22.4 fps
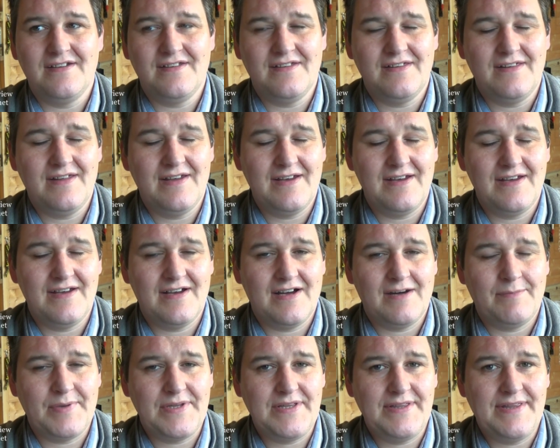The
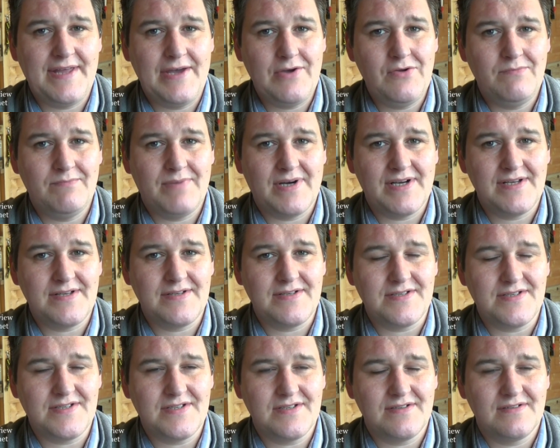up and down
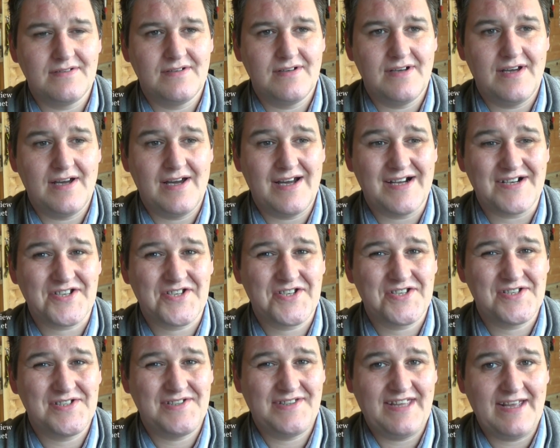buttons are
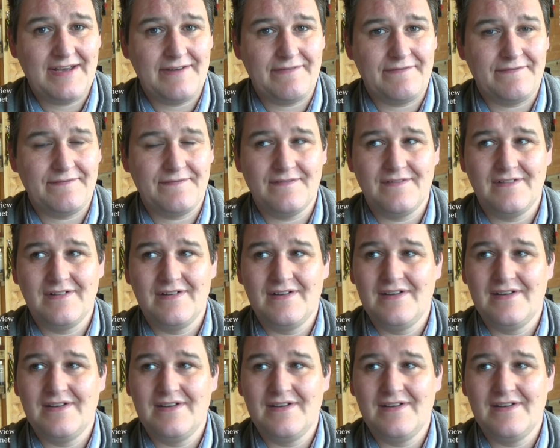stiff,